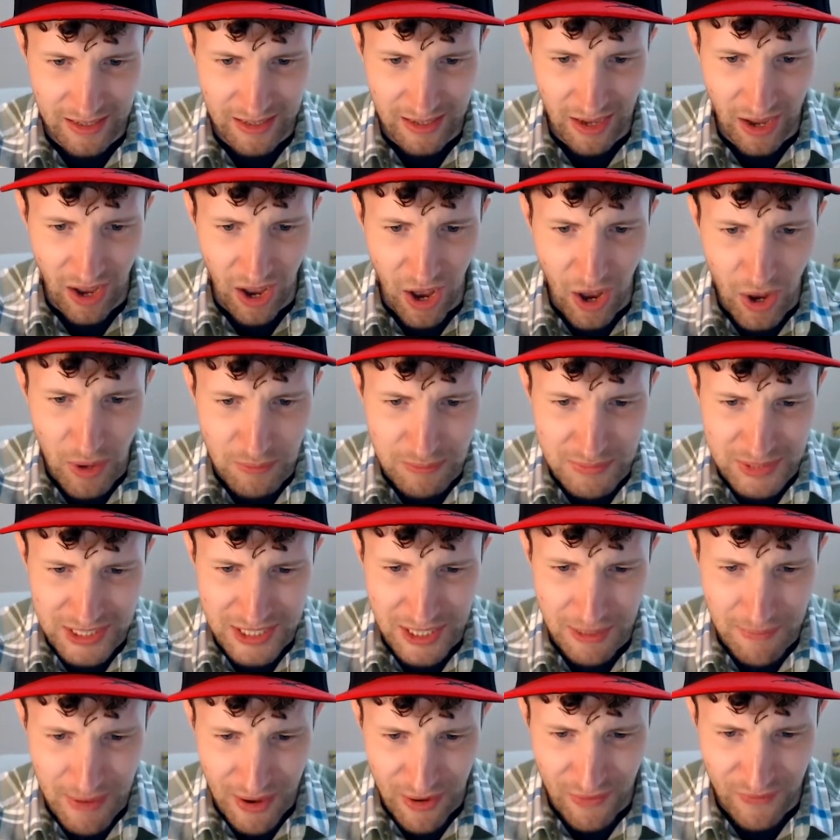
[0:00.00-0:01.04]
arms
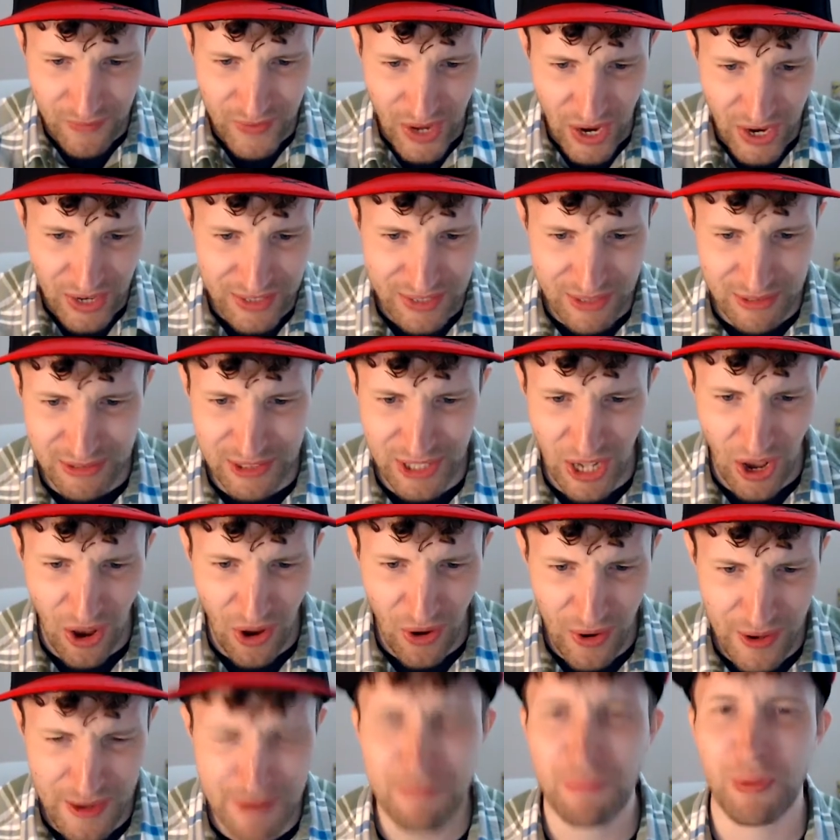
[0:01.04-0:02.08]
come out of Kaido's
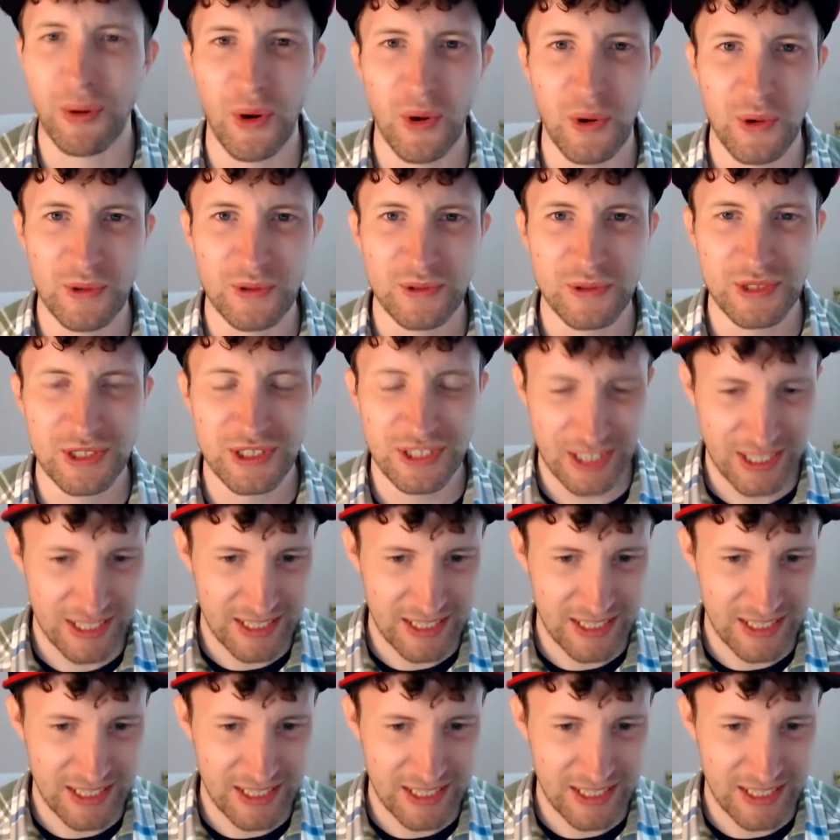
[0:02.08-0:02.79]
eyeballs.